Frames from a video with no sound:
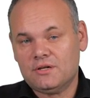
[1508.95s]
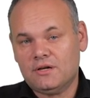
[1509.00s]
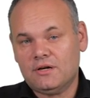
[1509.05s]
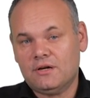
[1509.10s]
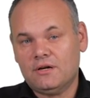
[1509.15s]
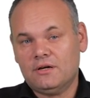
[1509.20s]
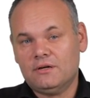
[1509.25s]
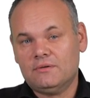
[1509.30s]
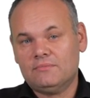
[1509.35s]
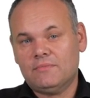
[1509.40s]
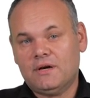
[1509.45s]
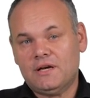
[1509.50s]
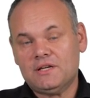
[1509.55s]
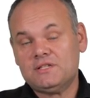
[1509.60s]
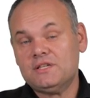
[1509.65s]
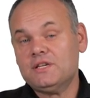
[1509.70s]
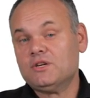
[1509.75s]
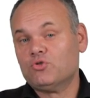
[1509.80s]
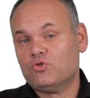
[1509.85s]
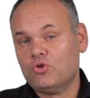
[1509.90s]
I
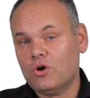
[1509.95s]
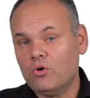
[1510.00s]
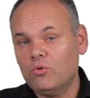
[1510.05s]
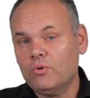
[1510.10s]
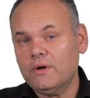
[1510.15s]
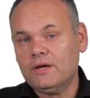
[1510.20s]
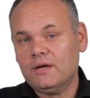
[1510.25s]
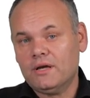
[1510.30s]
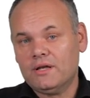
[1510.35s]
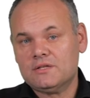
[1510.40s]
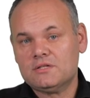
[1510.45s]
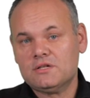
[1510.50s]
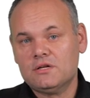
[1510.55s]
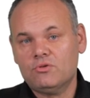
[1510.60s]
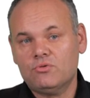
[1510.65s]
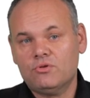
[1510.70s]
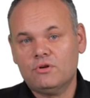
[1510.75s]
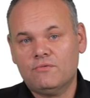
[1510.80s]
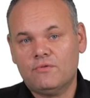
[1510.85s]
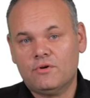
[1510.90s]
see growing at the
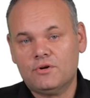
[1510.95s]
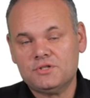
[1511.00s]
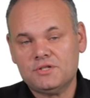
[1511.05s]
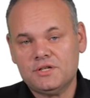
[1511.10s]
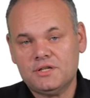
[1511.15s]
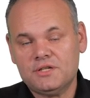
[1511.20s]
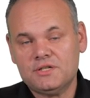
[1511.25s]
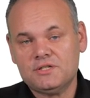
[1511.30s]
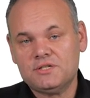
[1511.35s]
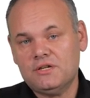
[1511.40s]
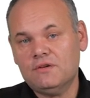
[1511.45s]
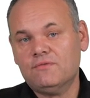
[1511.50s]
universities,